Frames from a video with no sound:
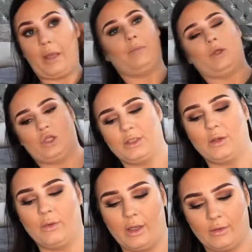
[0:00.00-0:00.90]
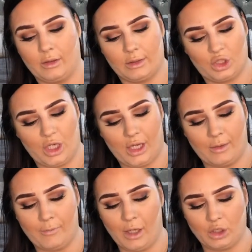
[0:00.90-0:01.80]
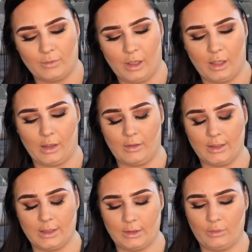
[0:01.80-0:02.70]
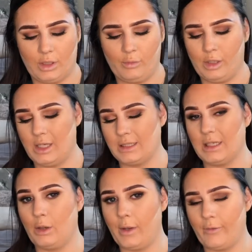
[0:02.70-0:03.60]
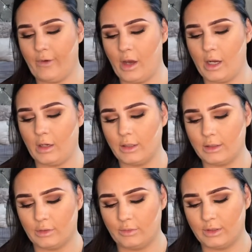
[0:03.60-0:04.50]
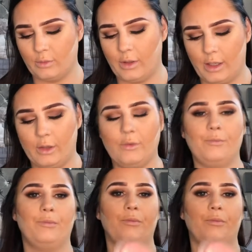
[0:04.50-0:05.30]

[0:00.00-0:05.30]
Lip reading: Baked Blusher, sorry, in the shade Matchmaker. This is really pretty. It's a little bit of a highlighter as well.